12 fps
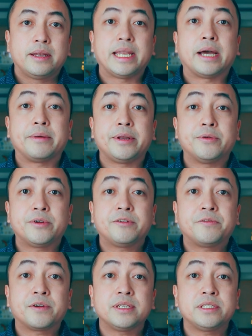Now, in order
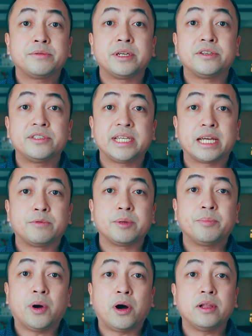for us to understand
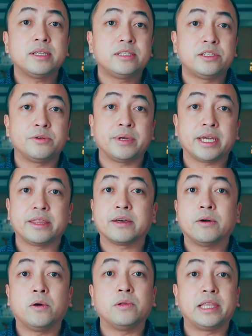what Paul is doing in the
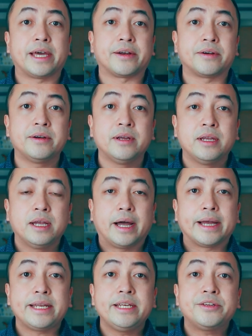whole letter,
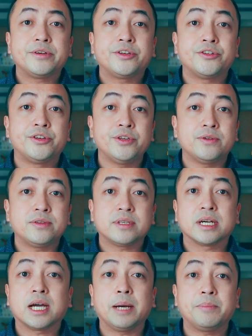I need to
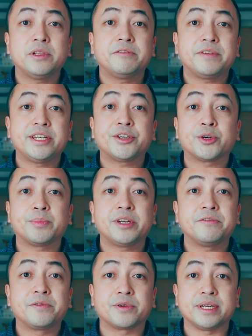introduce a couple of
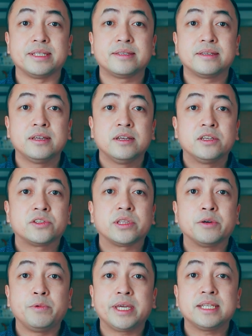interpretive grids so
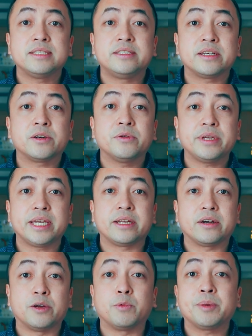that we can zero
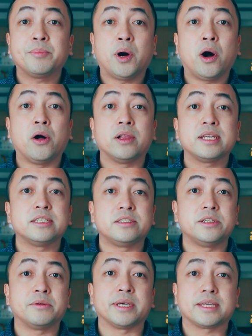in on what Paul is
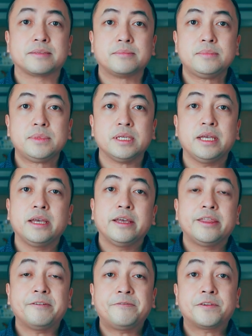doing.
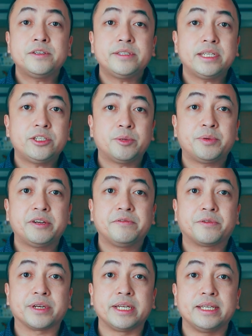The first
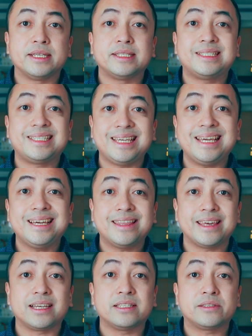interpretive grid is seeing
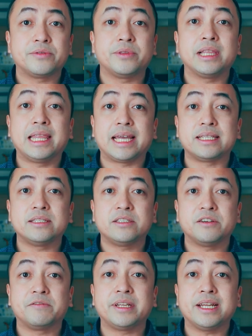things through the
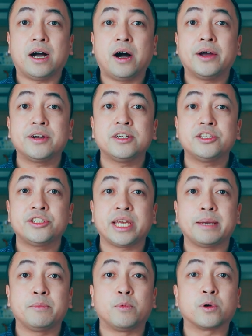lens of an
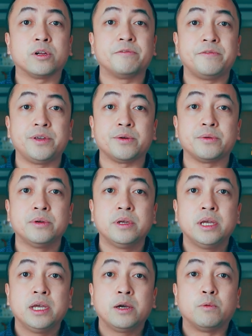honor-shame worldview,
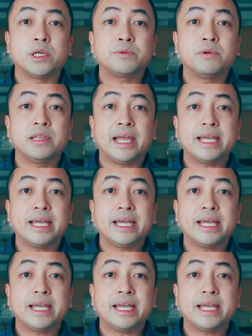which will